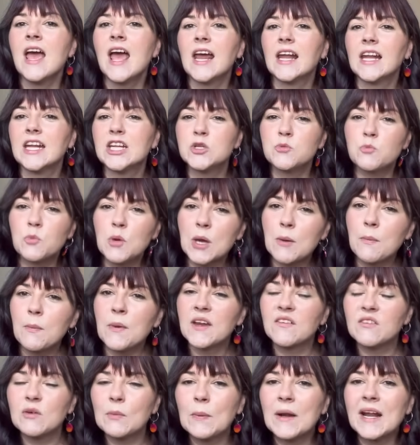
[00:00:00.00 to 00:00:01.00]
and it to be a
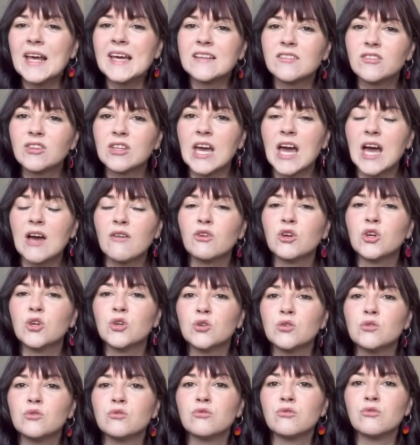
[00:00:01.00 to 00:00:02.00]
bit of a place to have a
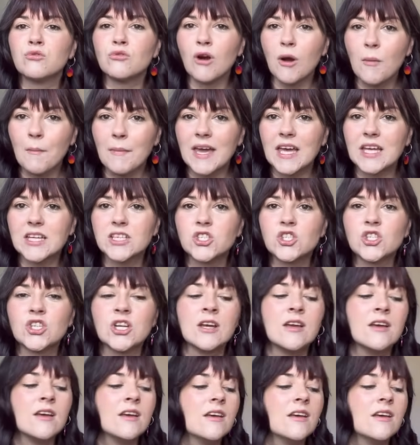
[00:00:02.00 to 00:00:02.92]
good rummage.